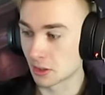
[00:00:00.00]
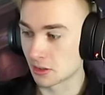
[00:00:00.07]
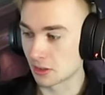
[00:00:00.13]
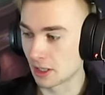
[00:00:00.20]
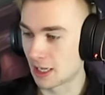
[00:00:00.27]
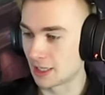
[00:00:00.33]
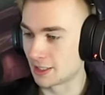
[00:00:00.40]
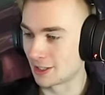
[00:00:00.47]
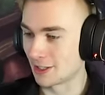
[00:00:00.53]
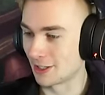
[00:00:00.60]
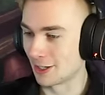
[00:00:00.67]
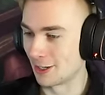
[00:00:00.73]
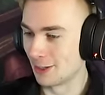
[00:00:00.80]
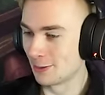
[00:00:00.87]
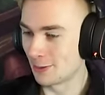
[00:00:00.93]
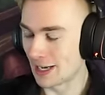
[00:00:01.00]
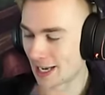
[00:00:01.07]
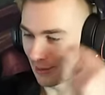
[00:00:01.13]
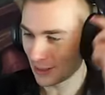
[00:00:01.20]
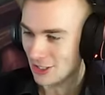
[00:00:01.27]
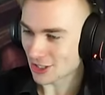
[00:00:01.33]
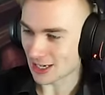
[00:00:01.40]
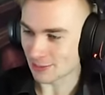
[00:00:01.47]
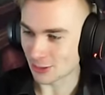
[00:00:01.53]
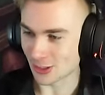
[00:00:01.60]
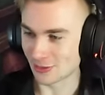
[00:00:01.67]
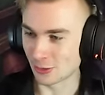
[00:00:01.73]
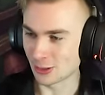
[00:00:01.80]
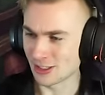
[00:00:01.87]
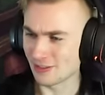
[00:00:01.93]
Let's go. Wait, how many times do I
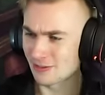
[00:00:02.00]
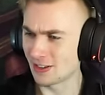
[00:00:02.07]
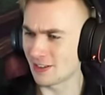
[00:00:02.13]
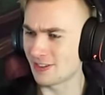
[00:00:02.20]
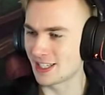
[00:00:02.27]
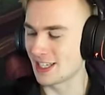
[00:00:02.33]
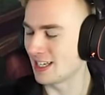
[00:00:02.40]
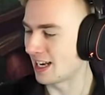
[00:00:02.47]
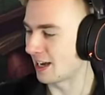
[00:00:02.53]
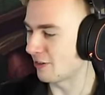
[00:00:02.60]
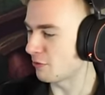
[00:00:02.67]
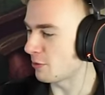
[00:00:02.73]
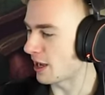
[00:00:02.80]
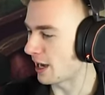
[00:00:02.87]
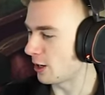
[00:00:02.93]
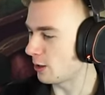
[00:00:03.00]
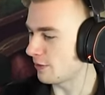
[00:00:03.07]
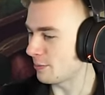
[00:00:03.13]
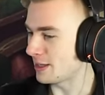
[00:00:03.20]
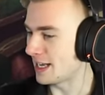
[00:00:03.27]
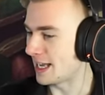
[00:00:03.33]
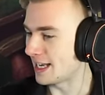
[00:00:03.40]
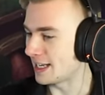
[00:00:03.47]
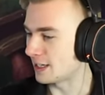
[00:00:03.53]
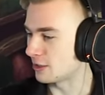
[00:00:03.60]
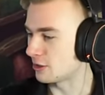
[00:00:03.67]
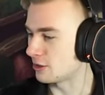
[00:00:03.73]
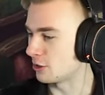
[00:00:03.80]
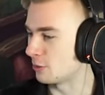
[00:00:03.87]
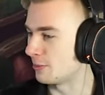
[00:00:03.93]
have? Only 15. How, how have I been hitting
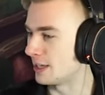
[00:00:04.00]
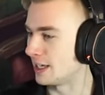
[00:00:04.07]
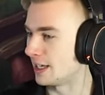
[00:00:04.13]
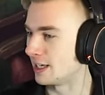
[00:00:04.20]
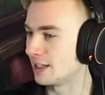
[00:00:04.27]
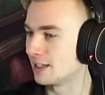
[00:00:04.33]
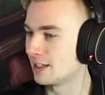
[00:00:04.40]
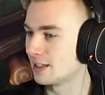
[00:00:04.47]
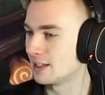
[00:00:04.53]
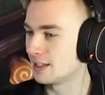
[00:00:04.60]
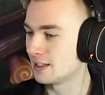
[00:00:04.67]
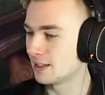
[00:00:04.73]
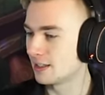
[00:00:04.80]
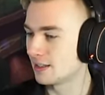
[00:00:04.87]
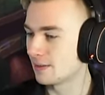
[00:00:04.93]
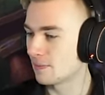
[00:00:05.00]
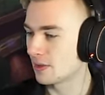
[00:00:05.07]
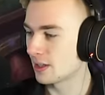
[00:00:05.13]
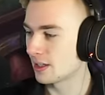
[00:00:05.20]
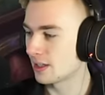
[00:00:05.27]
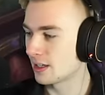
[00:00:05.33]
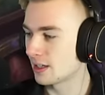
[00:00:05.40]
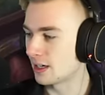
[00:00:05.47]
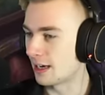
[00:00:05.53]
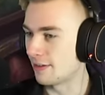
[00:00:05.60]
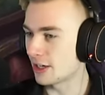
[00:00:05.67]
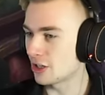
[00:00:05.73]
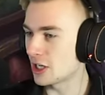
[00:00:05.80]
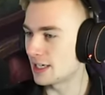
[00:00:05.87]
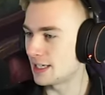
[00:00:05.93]
so many? I've
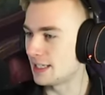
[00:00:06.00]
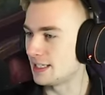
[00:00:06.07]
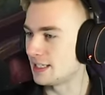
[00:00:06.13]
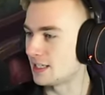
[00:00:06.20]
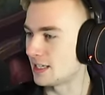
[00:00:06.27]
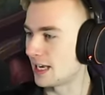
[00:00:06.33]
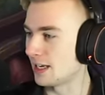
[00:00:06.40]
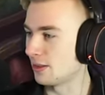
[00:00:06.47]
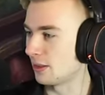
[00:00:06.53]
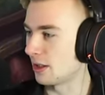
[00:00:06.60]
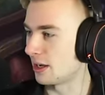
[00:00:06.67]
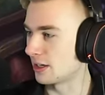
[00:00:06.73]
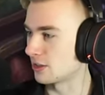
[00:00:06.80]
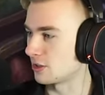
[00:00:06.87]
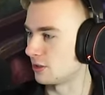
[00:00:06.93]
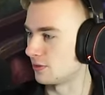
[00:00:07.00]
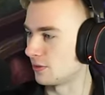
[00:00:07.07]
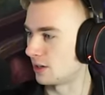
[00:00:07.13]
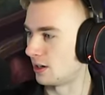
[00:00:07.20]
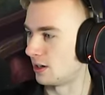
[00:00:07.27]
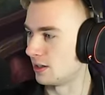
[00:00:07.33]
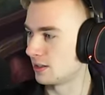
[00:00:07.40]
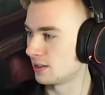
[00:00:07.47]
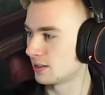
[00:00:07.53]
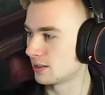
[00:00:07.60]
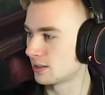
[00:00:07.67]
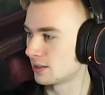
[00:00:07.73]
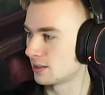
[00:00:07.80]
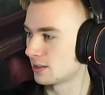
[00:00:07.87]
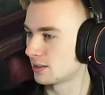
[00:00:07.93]
actually had insane luck so far.
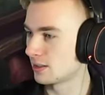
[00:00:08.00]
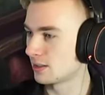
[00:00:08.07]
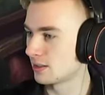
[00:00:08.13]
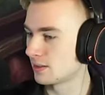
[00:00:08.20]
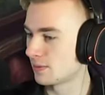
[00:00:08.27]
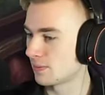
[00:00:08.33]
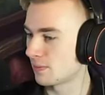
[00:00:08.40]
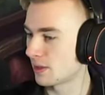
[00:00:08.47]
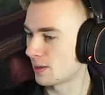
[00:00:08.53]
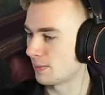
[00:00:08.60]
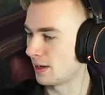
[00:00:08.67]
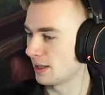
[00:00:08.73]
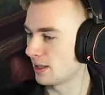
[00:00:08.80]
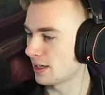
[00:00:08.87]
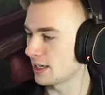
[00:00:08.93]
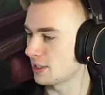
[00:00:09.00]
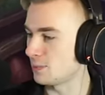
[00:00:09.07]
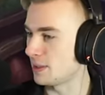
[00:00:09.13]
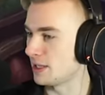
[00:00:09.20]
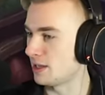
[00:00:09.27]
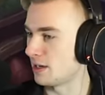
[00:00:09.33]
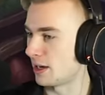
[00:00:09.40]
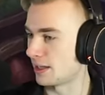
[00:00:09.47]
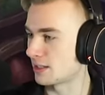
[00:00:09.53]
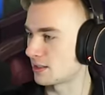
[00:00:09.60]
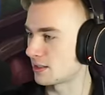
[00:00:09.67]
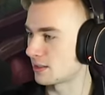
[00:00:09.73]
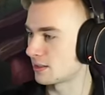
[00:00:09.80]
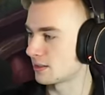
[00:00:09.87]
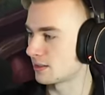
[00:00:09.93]
My luck has been
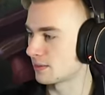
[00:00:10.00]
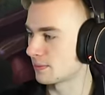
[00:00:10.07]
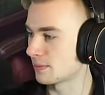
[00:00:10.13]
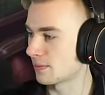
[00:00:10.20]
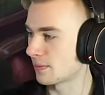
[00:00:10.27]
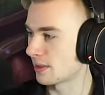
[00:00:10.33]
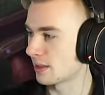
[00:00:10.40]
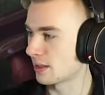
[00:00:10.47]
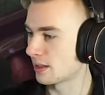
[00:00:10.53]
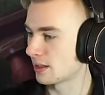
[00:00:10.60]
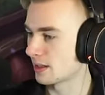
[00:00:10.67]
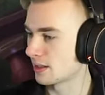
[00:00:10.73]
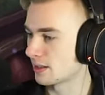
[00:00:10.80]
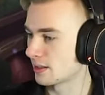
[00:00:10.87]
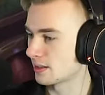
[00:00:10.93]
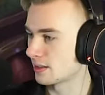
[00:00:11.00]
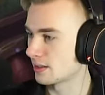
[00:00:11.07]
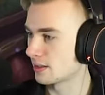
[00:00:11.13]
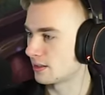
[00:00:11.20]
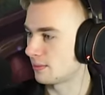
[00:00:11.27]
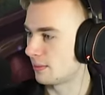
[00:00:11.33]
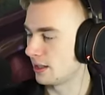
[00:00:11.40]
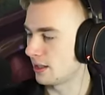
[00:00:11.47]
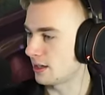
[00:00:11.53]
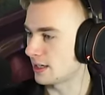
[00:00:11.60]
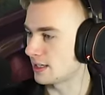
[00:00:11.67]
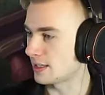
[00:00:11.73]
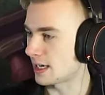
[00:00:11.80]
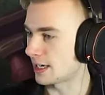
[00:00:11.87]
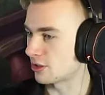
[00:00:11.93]
nuts. My luck
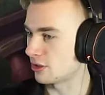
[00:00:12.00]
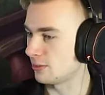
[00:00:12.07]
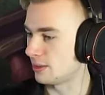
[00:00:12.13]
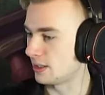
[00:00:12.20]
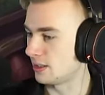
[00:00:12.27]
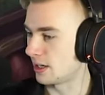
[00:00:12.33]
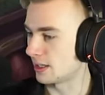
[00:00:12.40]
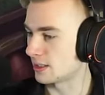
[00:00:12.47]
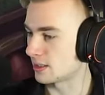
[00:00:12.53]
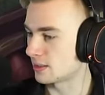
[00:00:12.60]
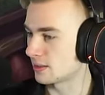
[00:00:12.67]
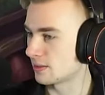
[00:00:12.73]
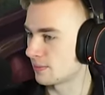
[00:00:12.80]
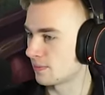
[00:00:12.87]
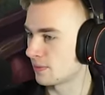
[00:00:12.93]
has actually been nuts.